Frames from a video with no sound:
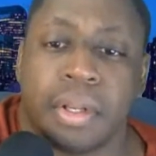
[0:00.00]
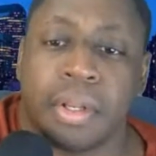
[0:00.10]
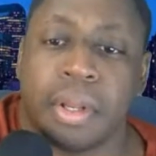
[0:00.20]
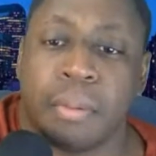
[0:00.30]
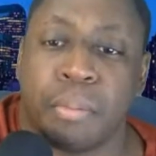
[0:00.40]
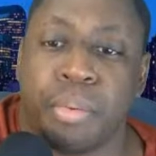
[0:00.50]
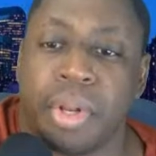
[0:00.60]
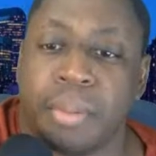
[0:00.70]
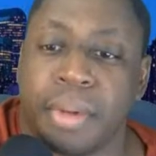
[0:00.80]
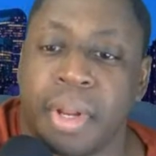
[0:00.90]
I'm gonna pull
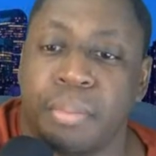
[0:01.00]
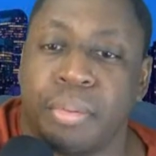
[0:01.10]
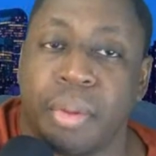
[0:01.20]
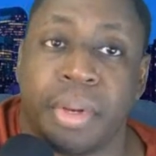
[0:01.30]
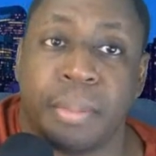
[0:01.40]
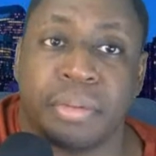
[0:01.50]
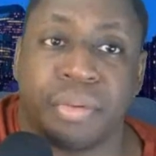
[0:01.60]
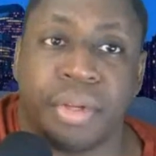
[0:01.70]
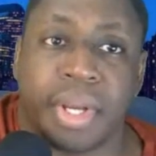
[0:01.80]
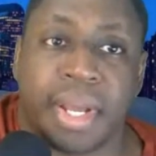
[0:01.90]
up the unemployment numbers for you
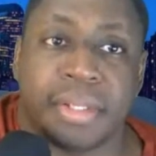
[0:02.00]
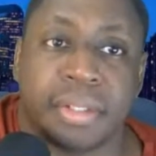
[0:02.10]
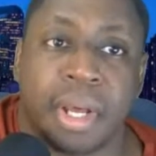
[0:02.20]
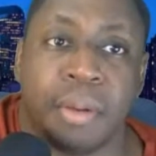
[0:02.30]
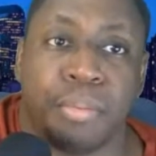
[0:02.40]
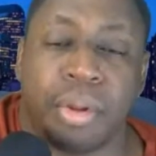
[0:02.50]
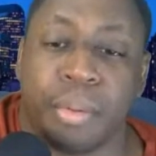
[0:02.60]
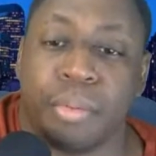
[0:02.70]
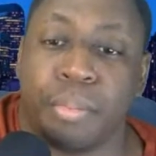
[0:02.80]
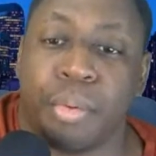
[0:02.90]
guys. The unemployment
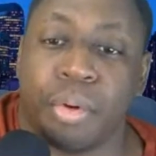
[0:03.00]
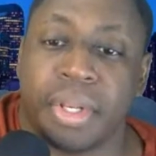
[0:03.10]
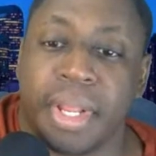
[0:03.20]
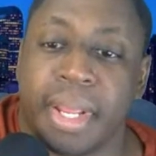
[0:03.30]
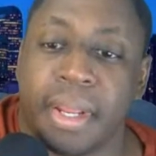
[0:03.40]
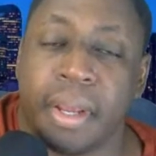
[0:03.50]
report today